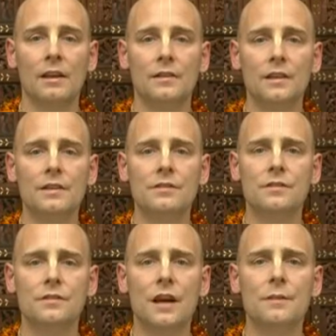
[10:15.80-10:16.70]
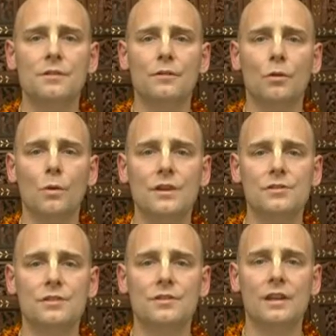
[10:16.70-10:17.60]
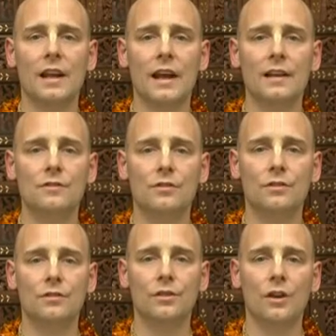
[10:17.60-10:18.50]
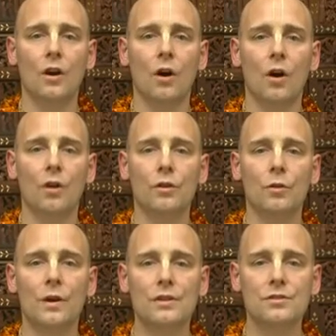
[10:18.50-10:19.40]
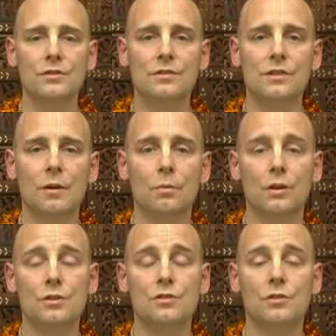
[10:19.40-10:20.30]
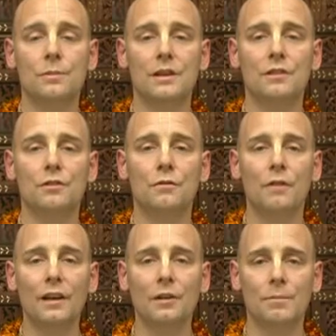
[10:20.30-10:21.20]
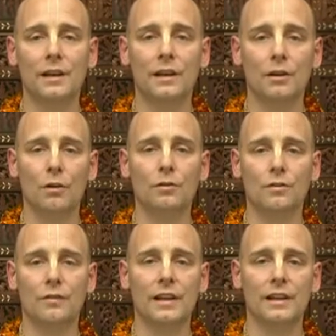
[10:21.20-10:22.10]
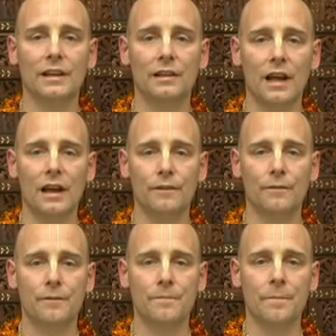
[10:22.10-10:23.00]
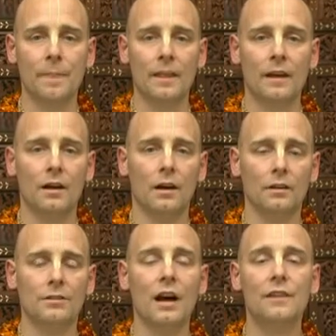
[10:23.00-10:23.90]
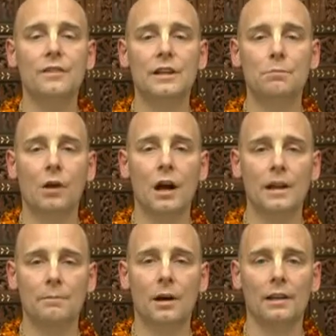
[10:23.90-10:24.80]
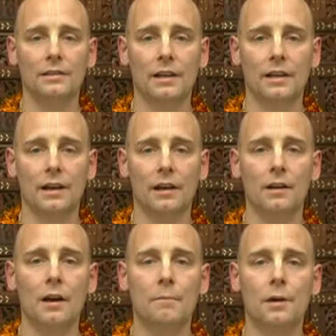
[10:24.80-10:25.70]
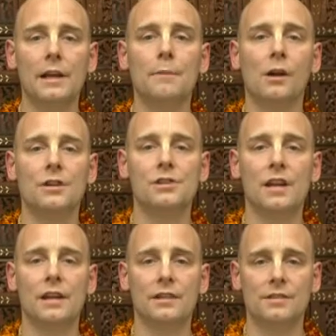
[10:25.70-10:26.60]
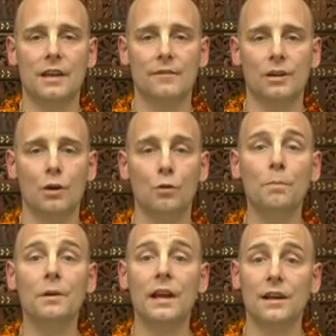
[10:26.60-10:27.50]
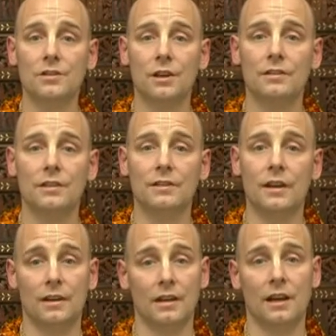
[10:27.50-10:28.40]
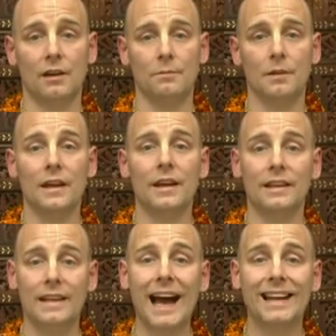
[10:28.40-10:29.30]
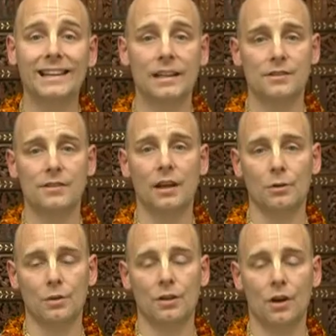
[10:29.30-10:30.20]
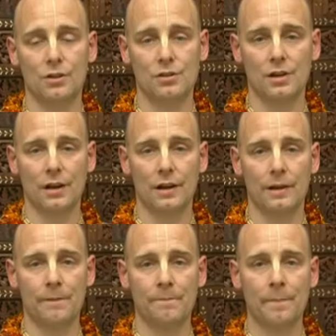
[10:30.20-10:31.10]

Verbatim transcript: These types of questions and answers are the questions that one should be developing and cultivating in life. Uh, Tadvidi pranipatena pariprasnena sevya upadekshanti te gyanam gyaninas tattvadarshanaha.